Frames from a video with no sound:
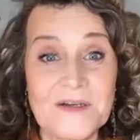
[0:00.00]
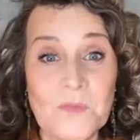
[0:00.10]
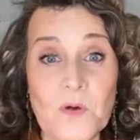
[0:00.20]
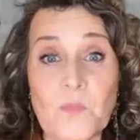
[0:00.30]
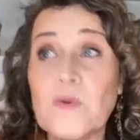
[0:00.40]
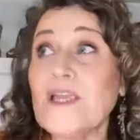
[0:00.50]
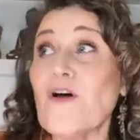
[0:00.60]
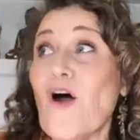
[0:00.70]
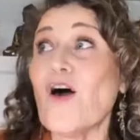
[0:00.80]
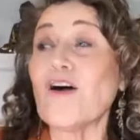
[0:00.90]
what we
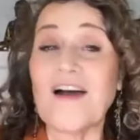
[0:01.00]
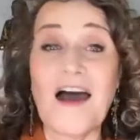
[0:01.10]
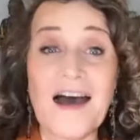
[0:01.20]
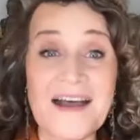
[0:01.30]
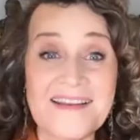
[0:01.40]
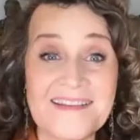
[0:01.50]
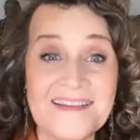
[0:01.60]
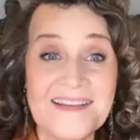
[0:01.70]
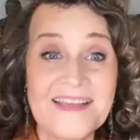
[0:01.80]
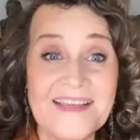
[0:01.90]
call God,
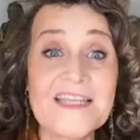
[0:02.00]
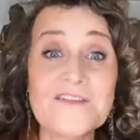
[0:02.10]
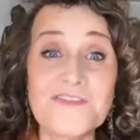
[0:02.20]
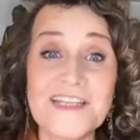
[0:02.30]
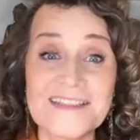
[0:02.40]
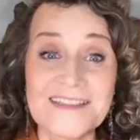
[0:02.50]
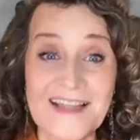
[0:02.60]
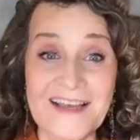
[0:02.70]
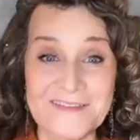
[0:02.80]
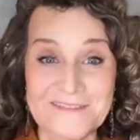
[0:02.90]
infinite
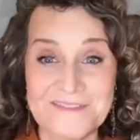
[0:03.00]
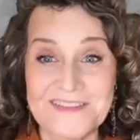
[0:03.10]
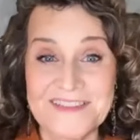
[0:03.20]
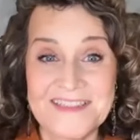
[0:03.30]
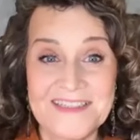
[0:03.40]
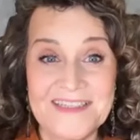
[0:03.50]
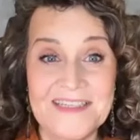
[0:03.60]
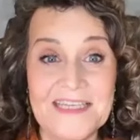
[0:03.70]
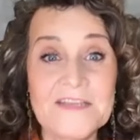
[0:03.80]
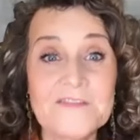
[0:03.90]
love,
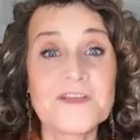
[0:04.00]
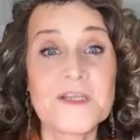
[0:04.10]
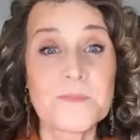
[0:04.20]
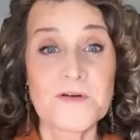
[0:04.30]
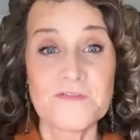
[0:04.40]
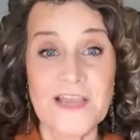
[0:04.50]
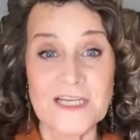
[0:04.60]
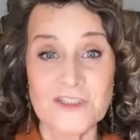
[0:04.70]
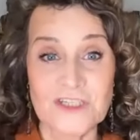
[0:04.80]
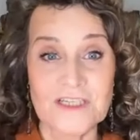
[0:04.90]
infinite
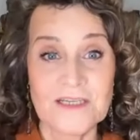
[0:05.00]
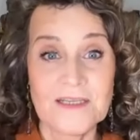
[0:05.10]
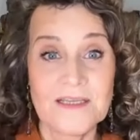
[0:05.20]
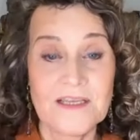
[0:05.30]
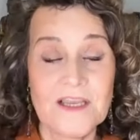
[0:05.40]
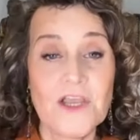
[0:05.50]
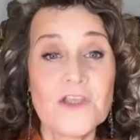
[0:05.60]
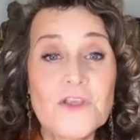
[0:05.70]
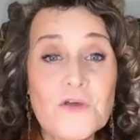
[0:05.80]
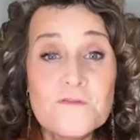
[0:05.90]
perfection.
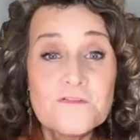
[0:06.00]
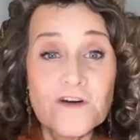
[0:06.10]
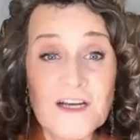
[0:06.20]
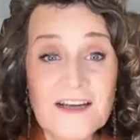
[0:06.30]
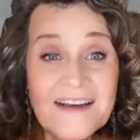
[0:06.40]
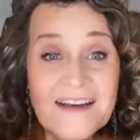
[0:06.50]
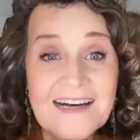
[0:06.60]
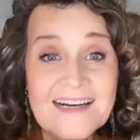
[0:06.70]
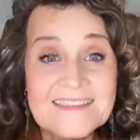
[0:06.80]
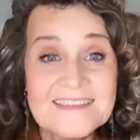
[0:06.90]
You
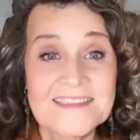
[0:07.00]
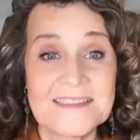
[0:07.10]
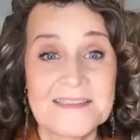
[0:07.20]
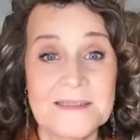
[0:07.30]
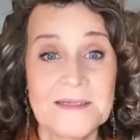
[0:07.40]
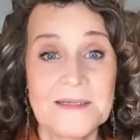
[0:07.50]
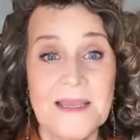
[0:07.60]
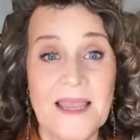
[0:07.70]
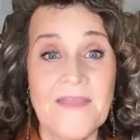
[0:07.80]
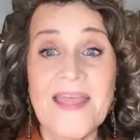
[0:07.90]
forgot.
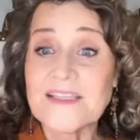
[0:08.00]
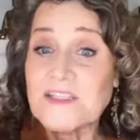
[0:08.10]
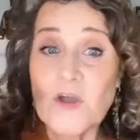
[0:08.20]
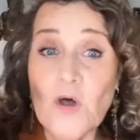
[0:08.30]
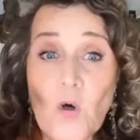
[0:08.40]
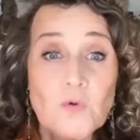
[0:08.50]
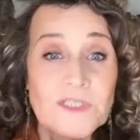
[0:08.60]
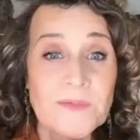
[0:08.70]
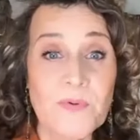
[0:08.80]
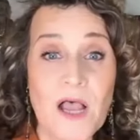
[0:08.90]
And that's the
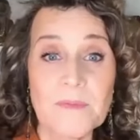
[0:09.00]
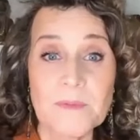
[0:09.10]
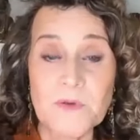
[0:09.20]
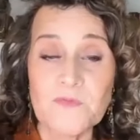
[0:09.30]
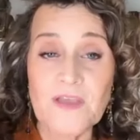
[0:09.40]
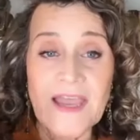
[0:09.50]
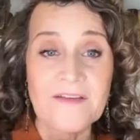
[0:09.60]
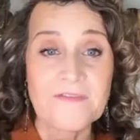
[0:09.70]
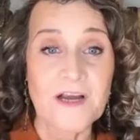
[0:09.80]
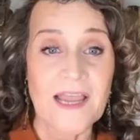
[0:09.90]
only problem you've
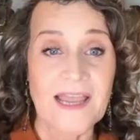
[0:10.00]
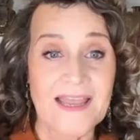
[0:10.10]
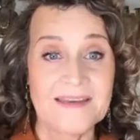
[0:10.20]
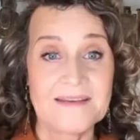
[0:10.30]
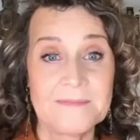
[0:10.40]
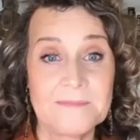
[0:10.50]
ever had.